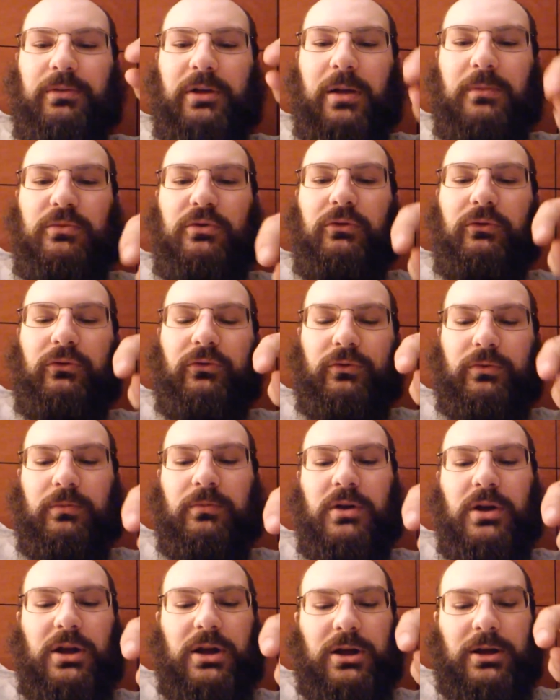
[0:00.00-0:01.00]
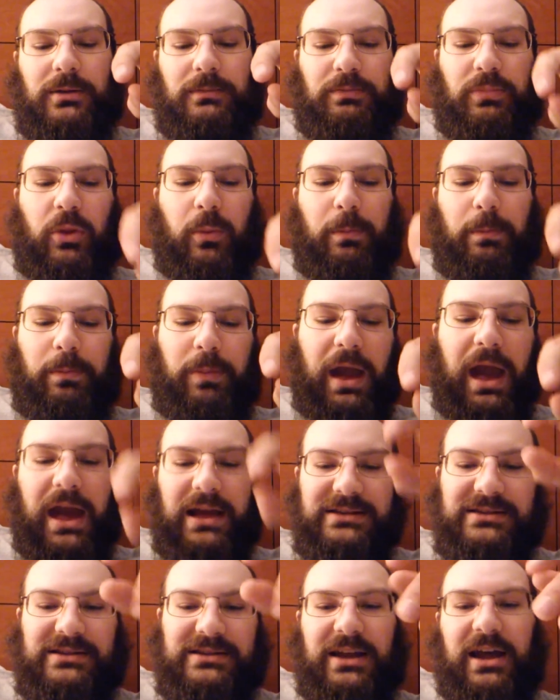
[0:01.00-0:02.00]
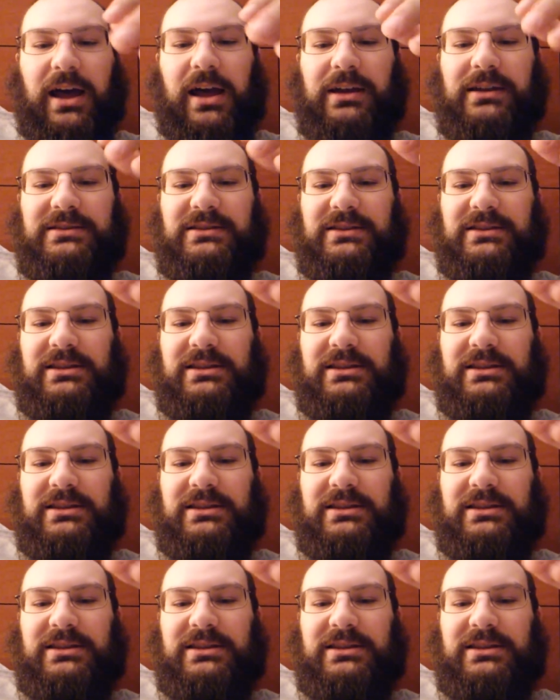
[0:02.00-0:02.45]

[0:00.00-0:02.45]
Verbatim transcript: but I moved from the backside because he